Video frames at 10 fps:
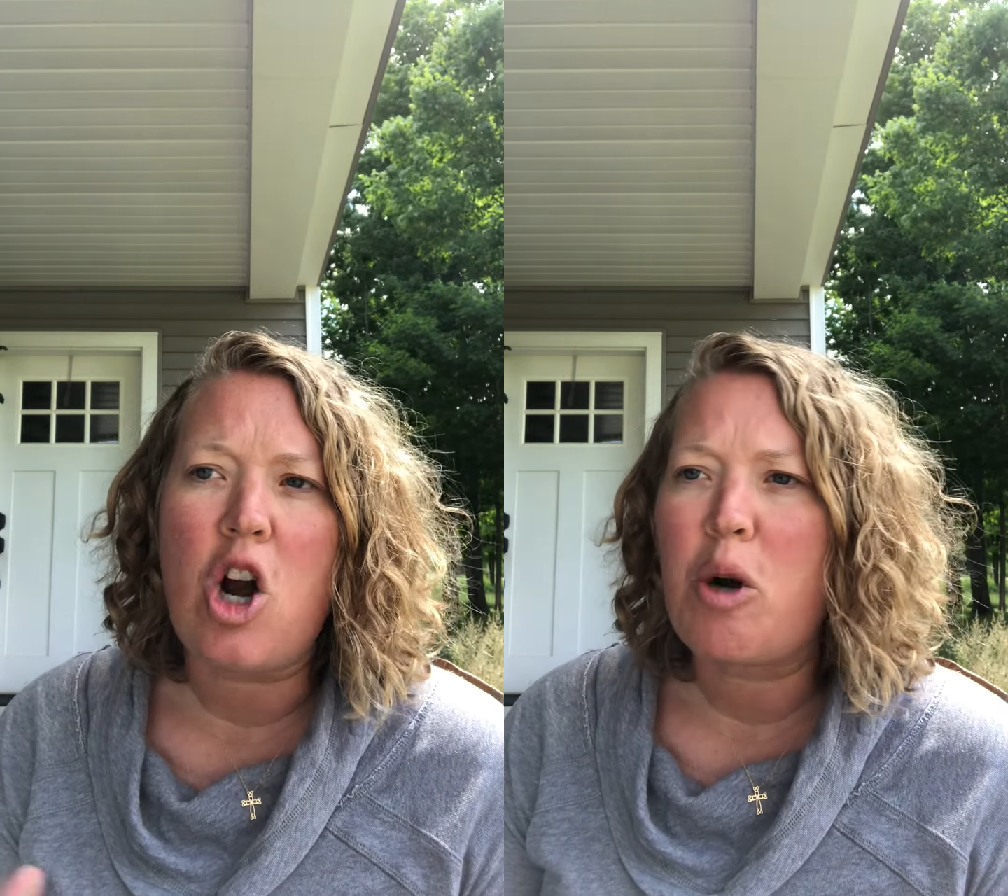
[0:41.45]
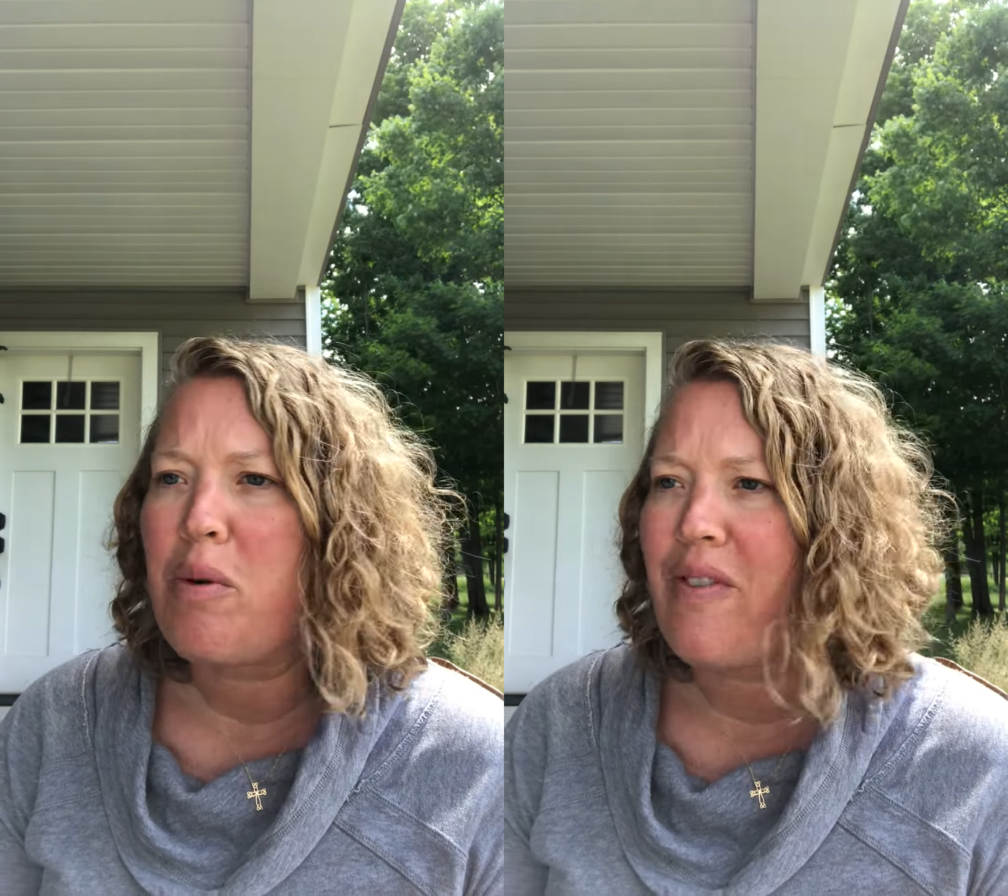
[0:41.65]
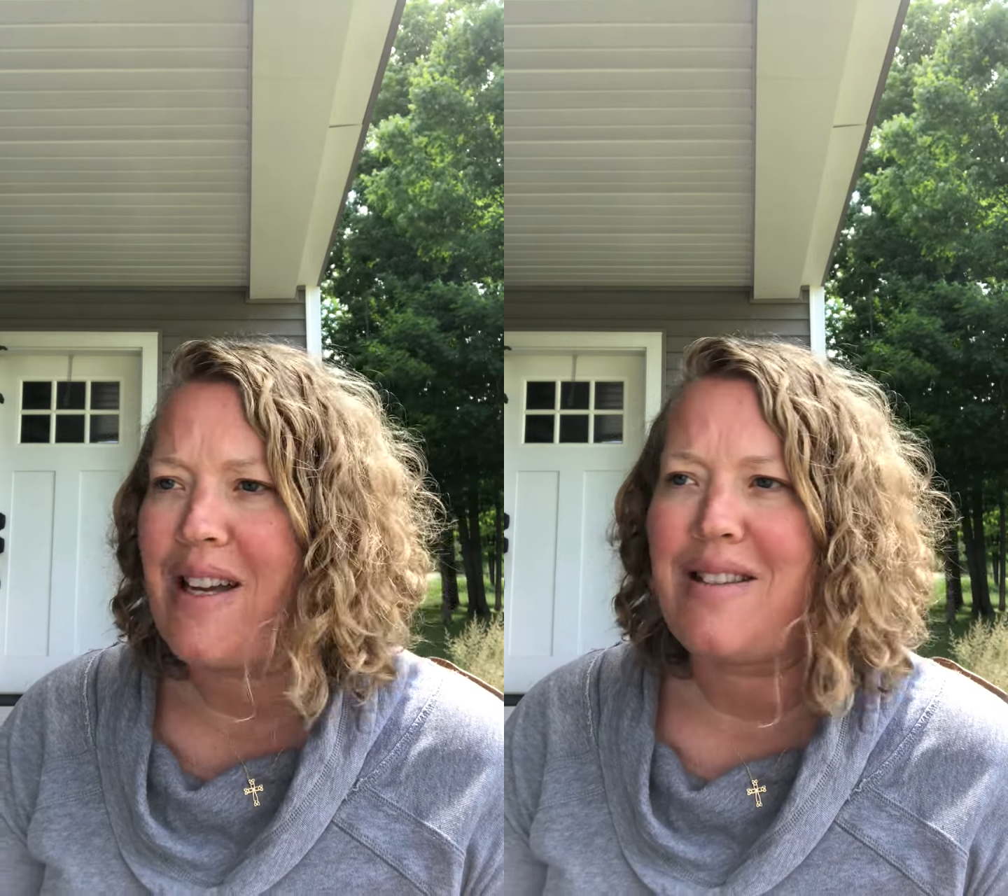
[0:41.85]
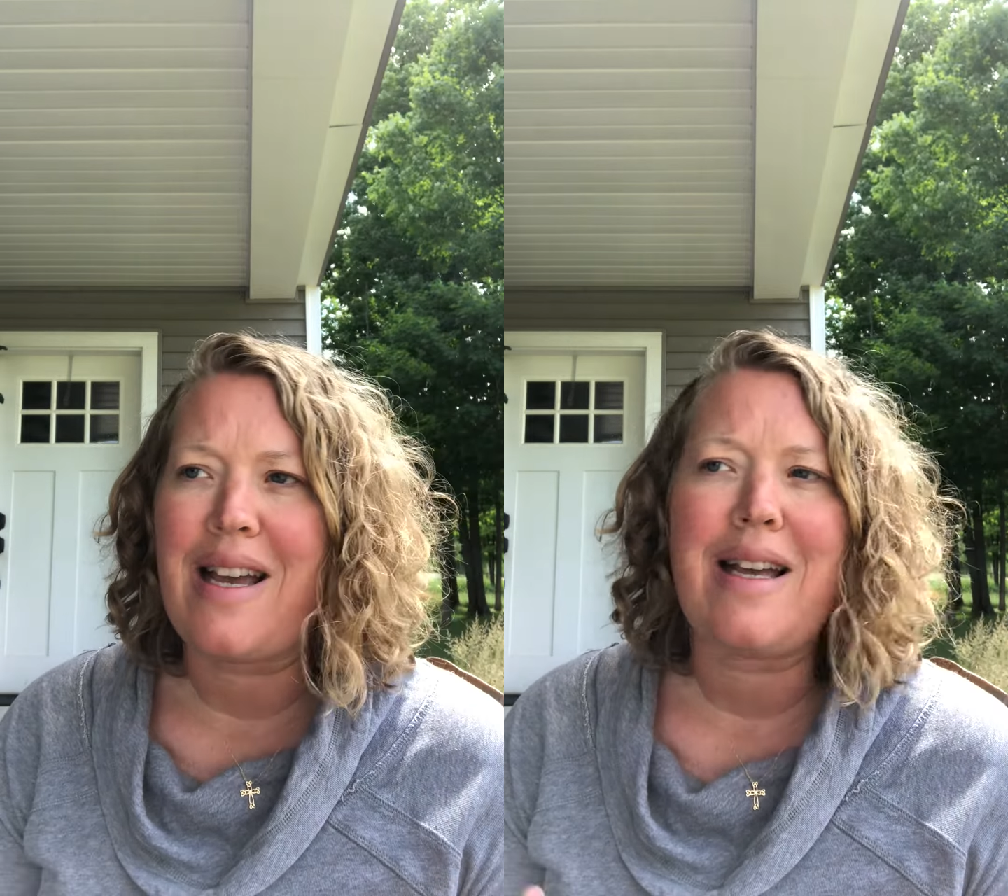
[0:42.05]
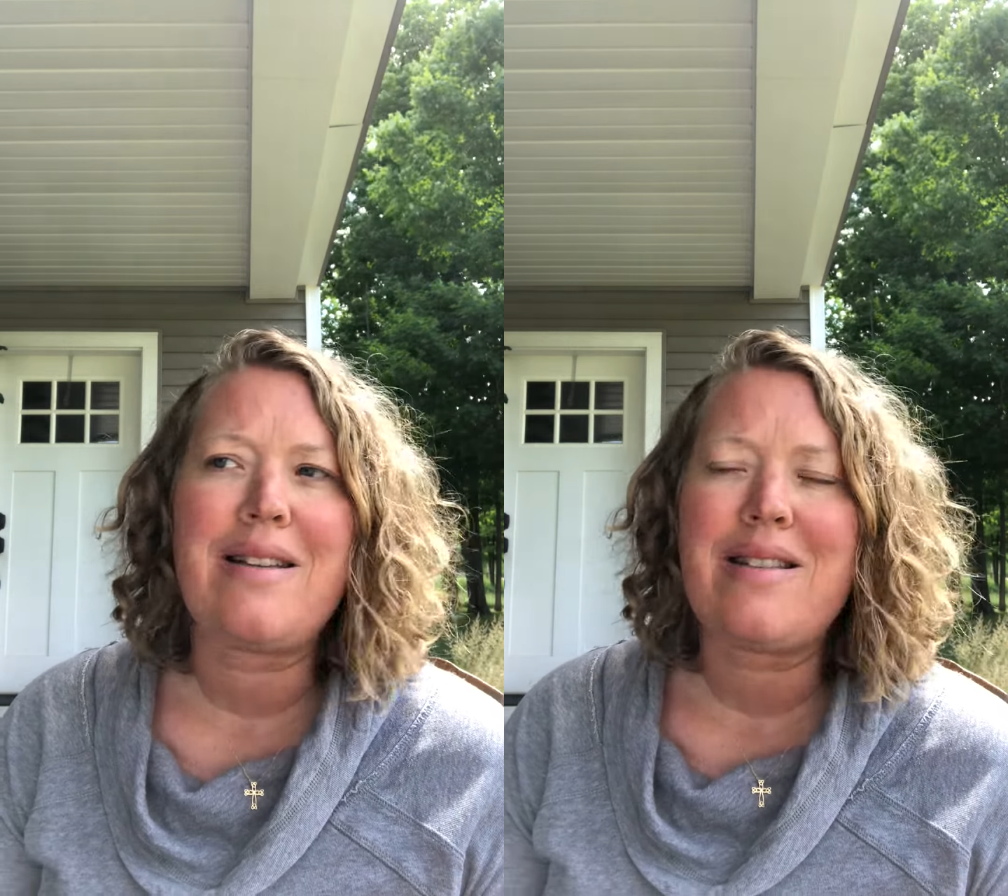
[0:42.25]

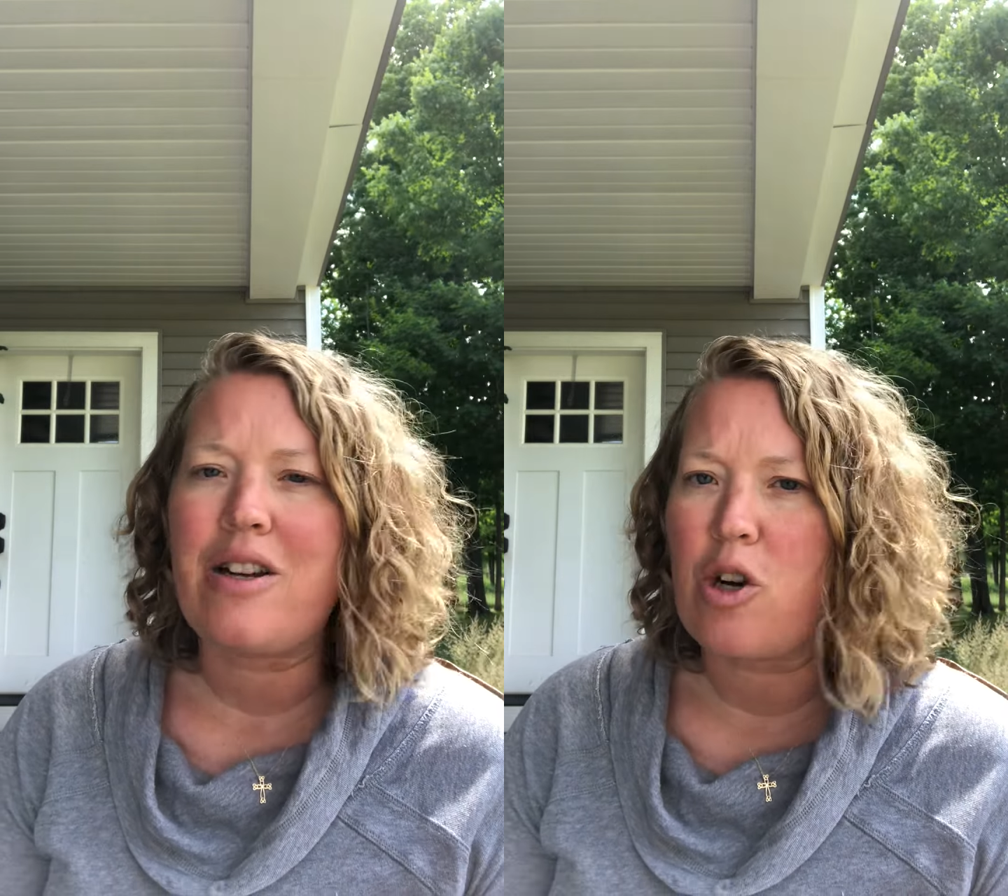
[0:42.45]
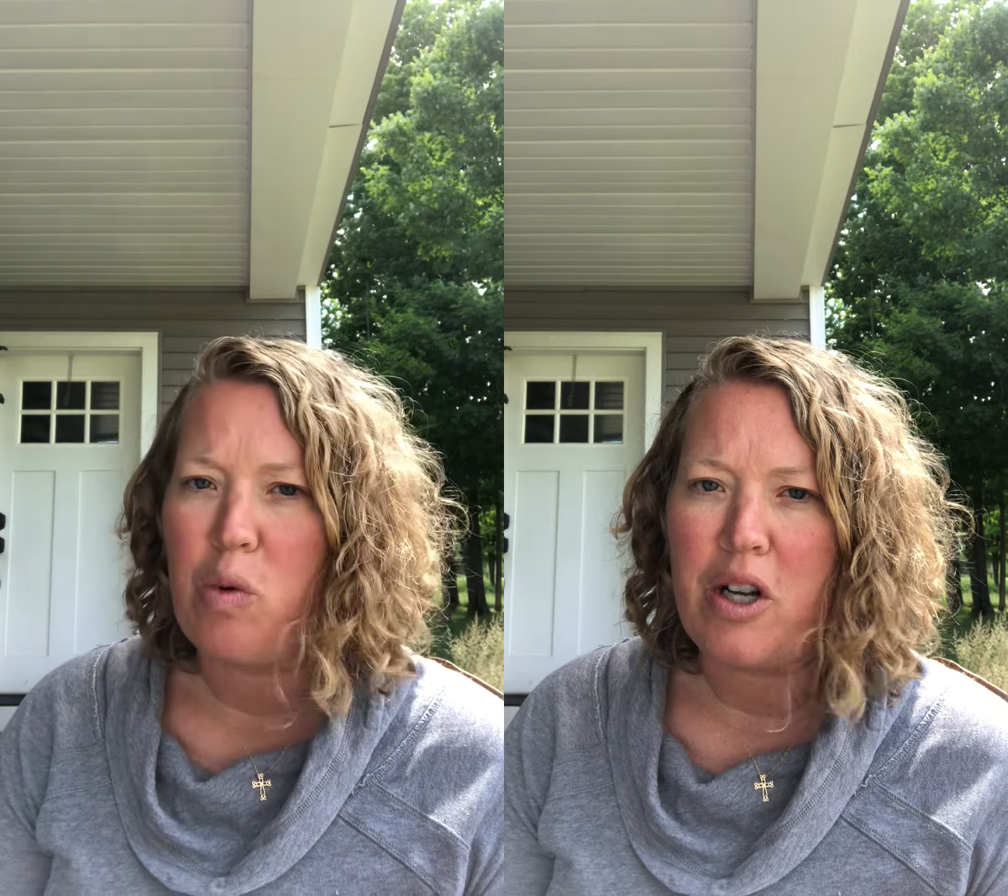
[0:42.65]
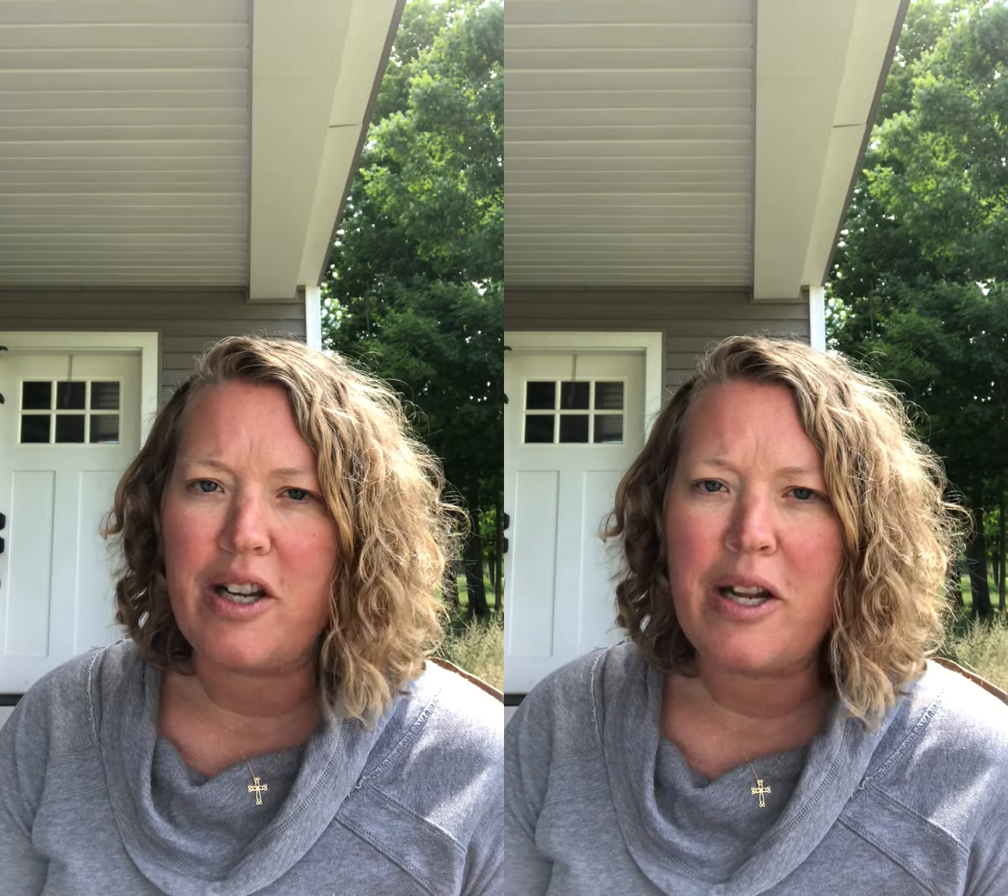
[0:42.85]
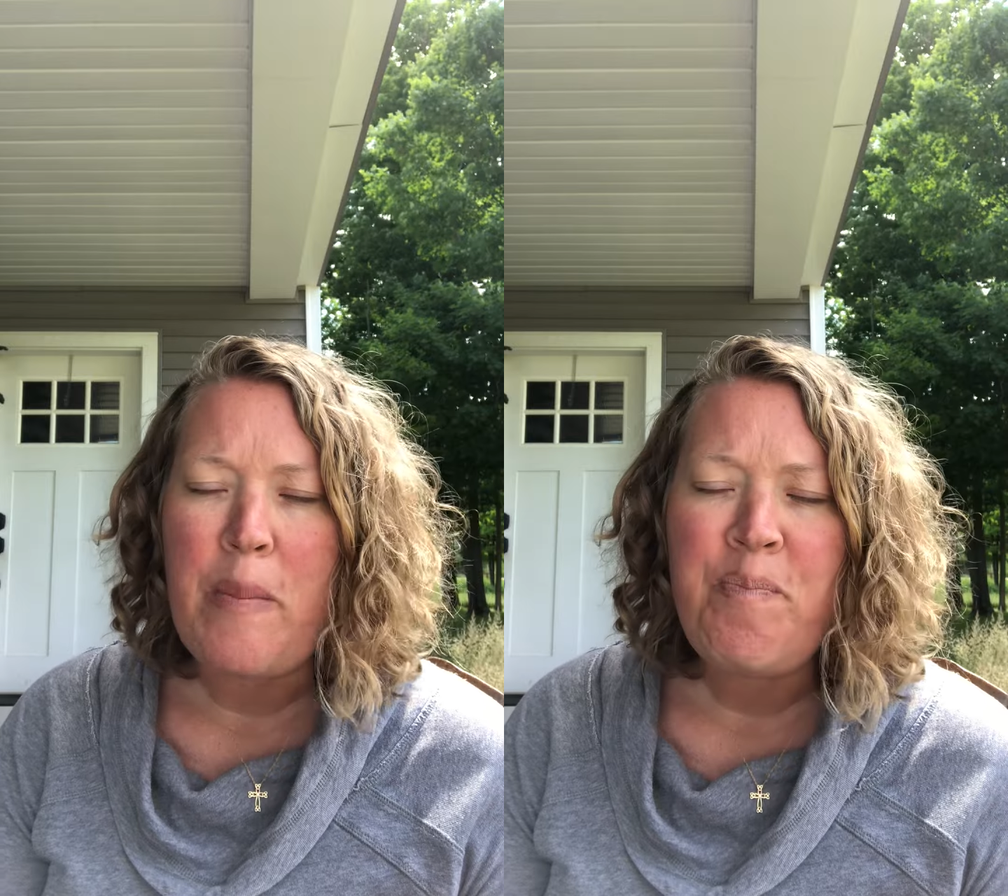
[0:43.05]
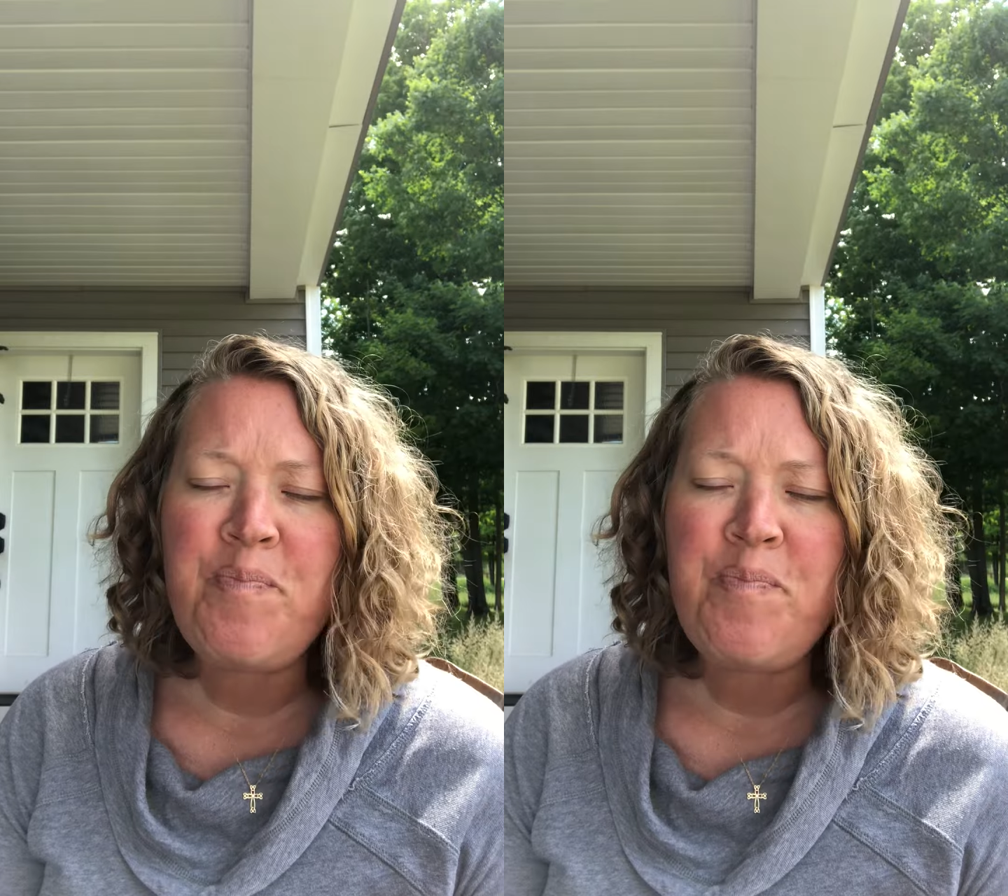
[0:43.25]
Arborvitae, cedarwood.